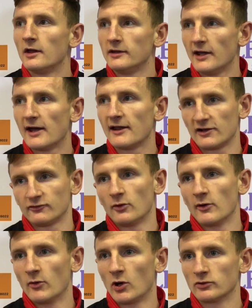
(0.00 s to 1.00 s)
Yeah, that's what
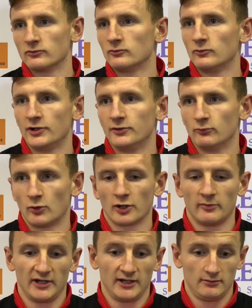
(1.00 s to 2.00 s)
we want. We
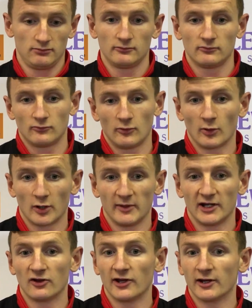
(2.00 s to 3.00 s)
want to be
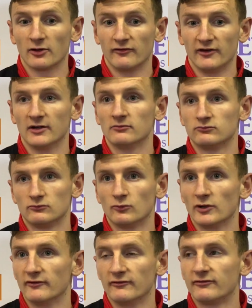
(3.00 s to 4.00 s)
clear of it
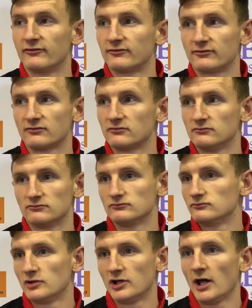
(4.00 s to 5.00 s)
with
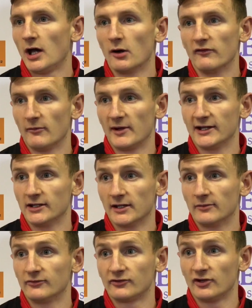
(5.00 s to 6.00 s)
however many
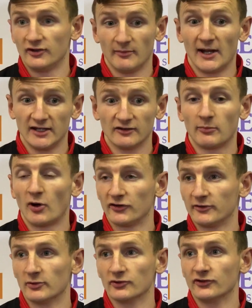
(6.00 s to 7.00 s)
games, as many as
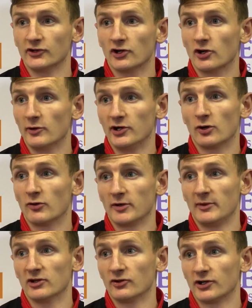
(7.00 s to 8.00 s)
possible to go. We don't want to
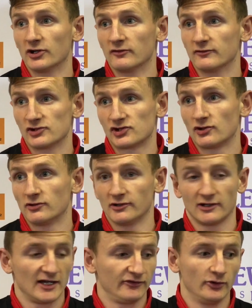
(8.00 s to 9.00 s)
be looking over his shoulder
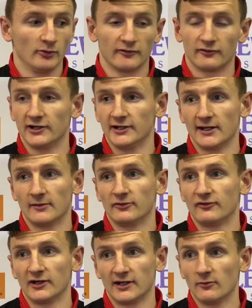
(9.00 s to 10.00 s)
last 2 or 3 games
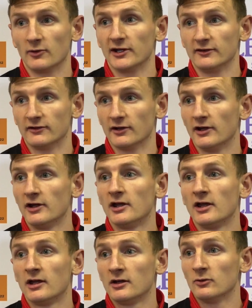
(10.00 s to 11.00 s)
thinking we need
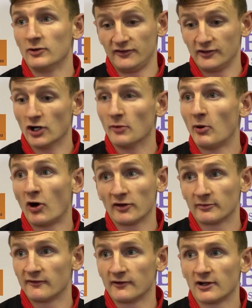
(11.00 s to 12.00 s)
to go to
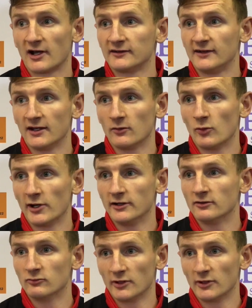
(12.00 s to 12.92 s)
Portsmouth on the last day and win.